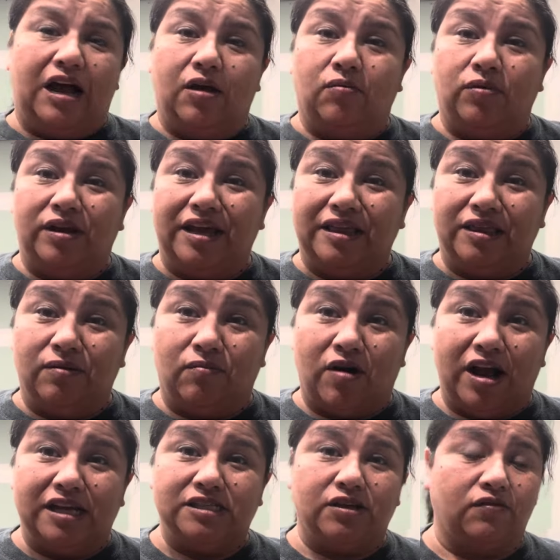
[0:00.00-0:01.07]
I will let them
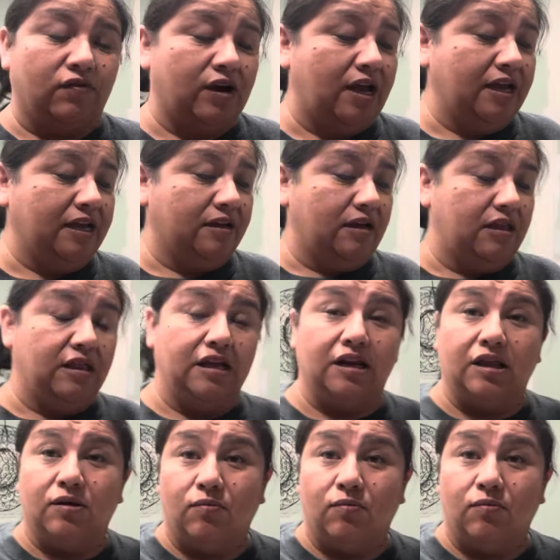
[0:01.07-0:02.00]
rise overnight. And then in the